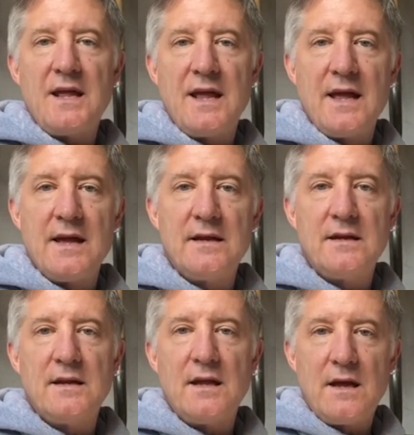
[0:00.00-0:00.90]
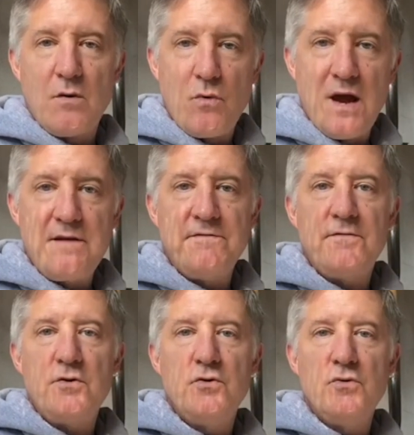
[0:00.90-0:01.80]
and a wife
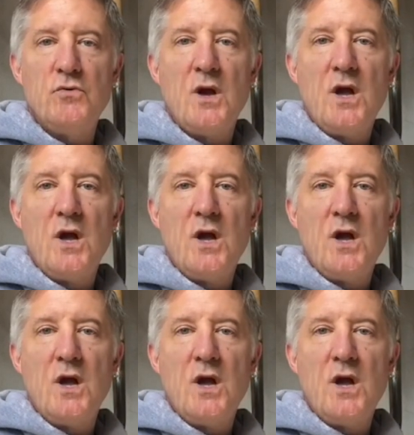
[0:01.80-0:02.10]
who